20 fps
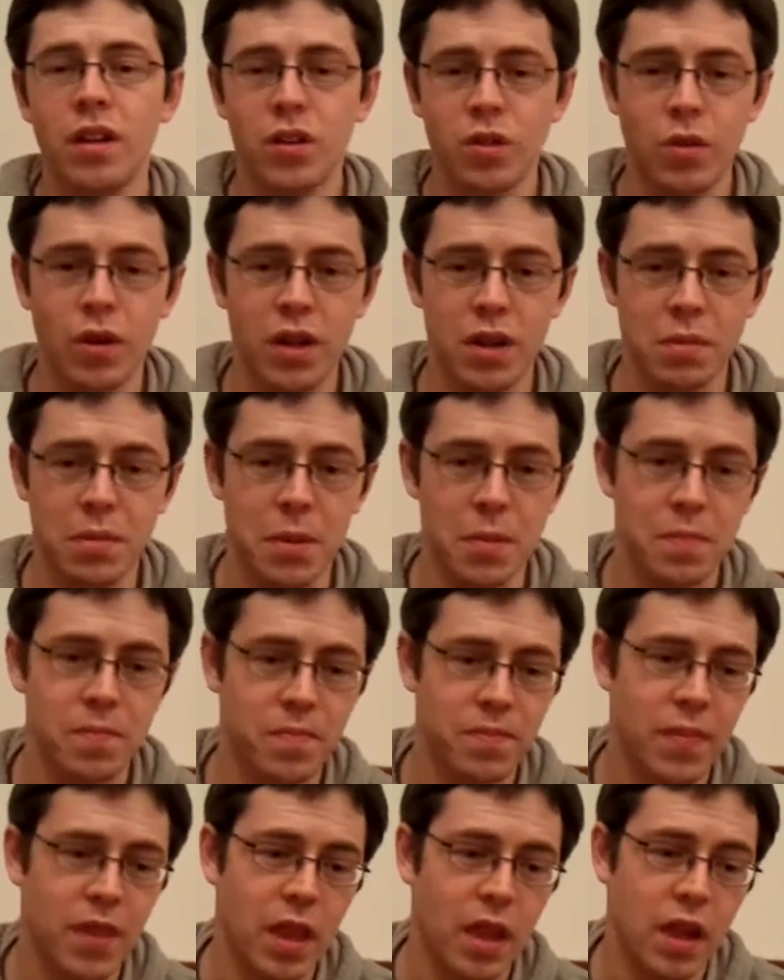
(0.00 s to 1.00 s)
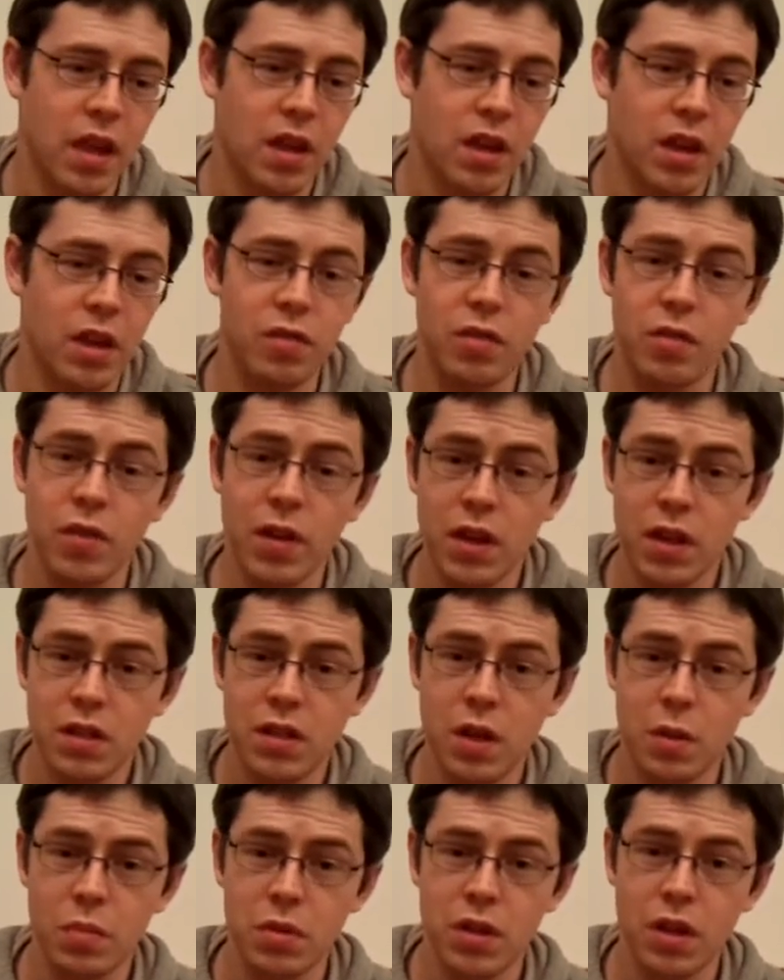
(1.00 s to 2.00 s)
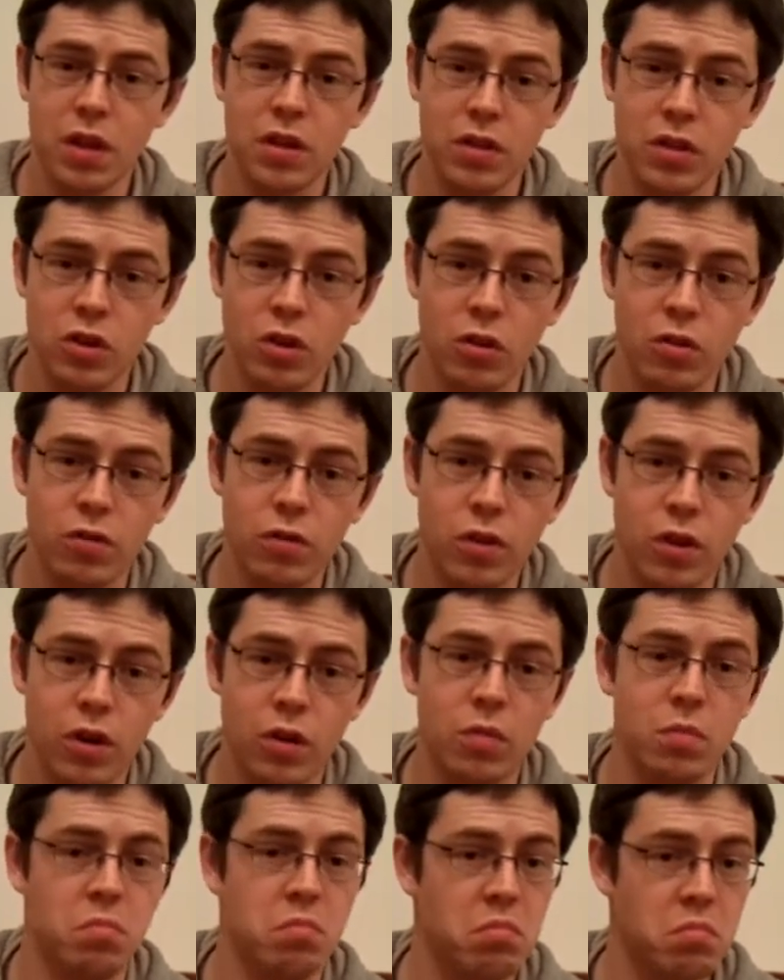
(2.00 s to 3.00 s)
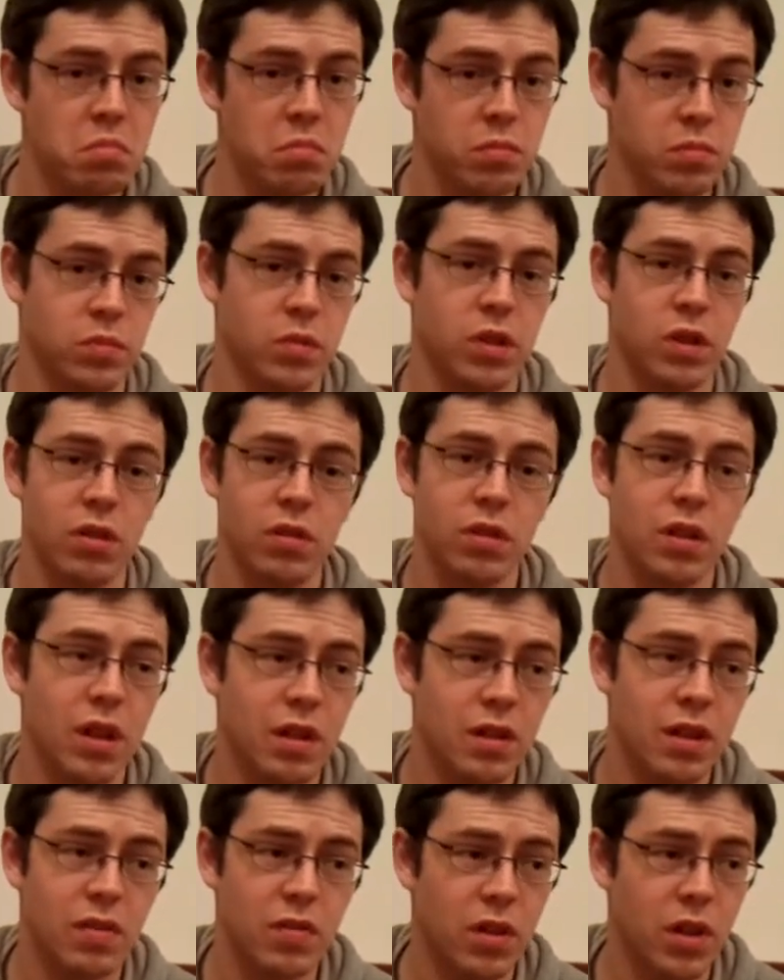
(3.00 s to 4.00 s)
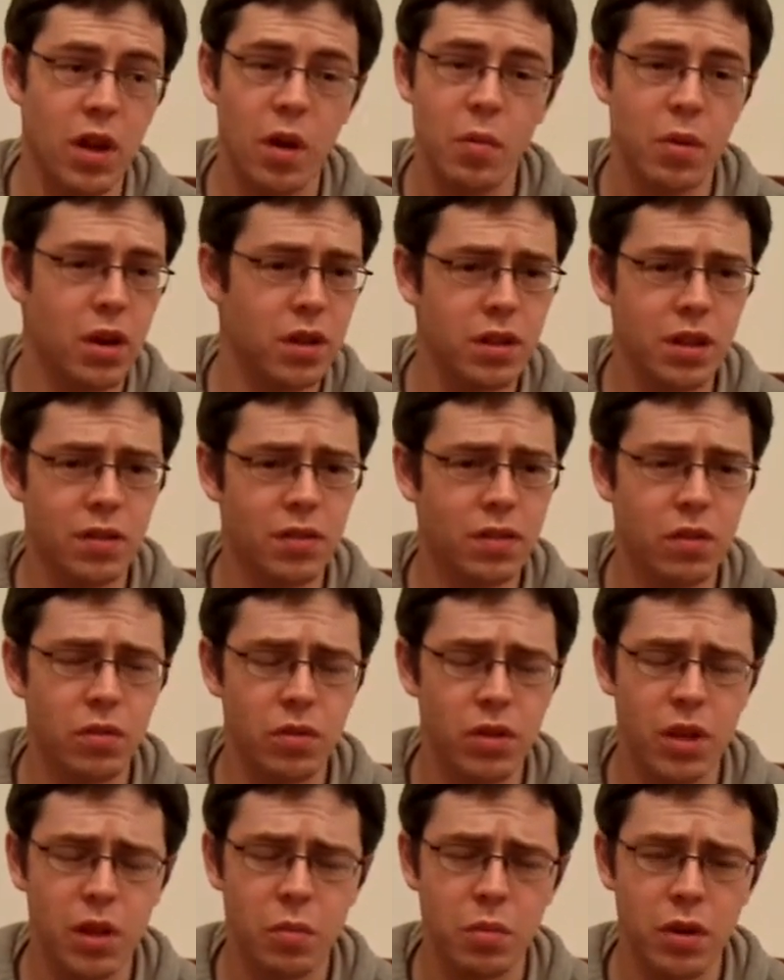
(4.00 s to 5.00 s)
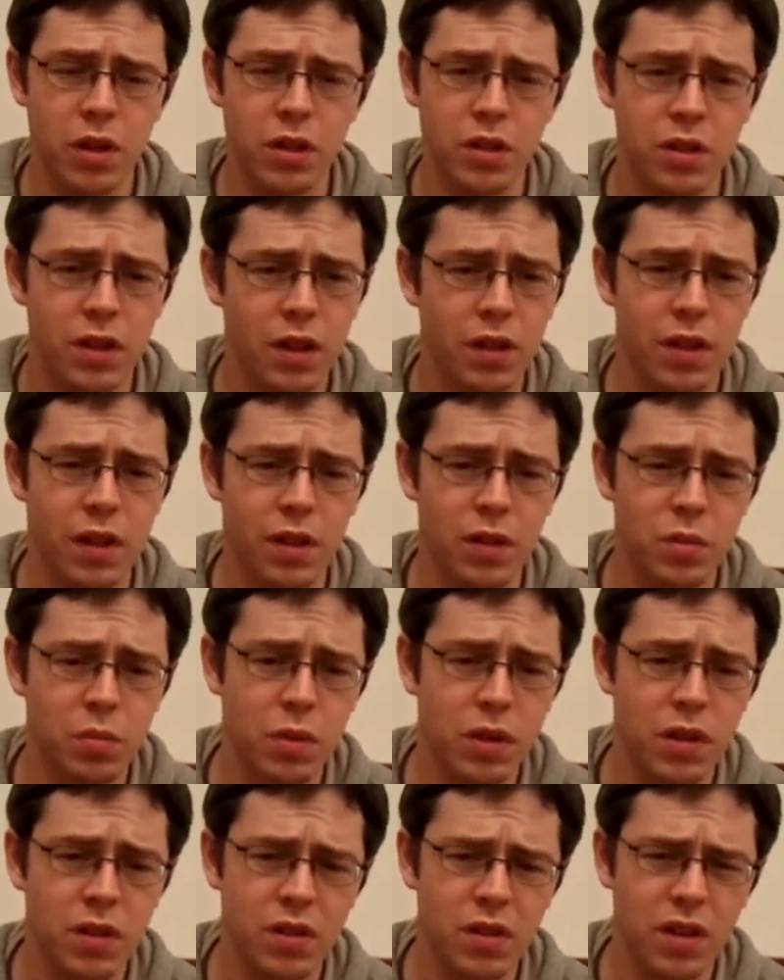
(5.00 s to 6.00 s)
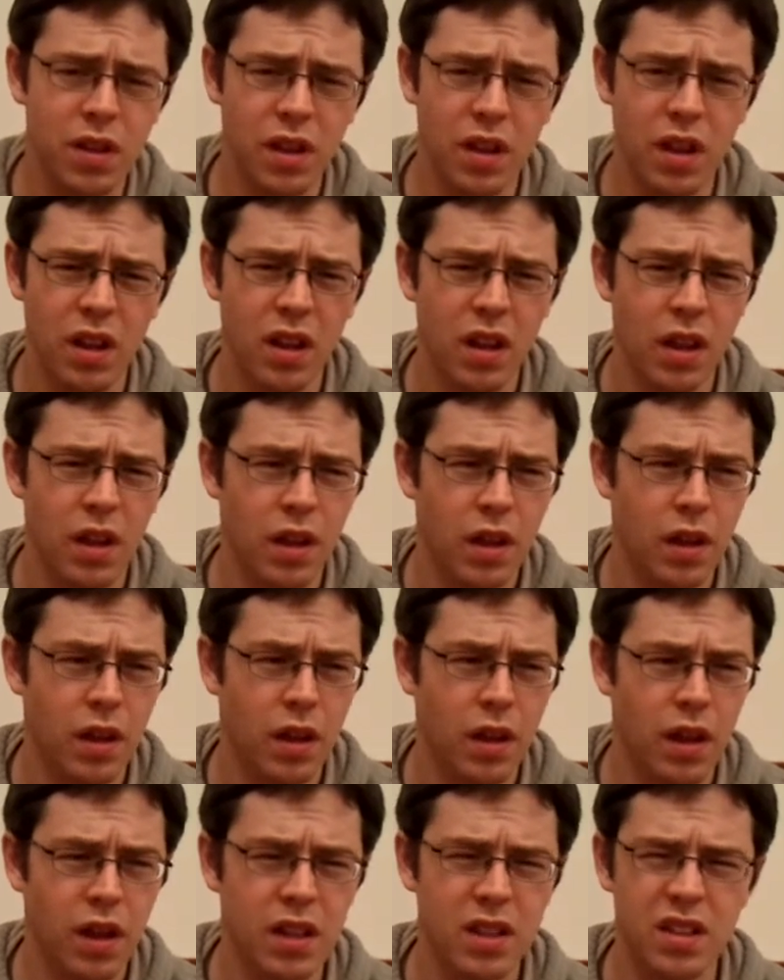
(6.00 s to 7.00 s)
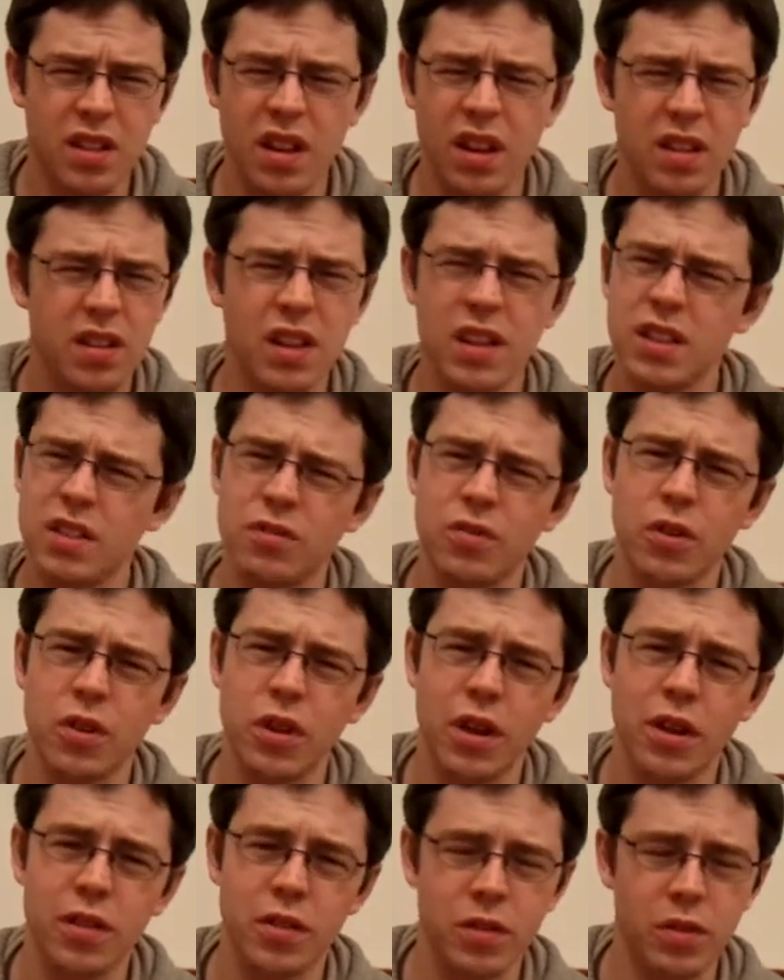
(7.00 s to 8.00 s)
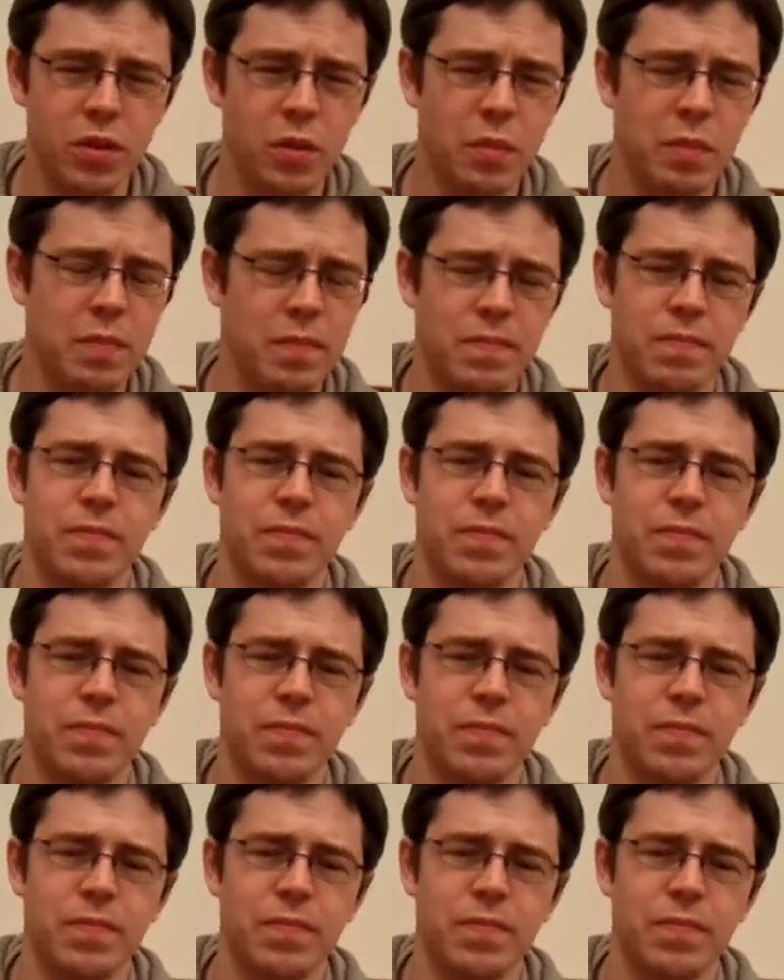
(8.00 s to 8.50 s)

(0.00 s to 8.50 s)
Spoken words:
So anyway, if you have any tips on software, leave a comment. I definitely really appreciate that, because it kind of takes the fun out of doing them.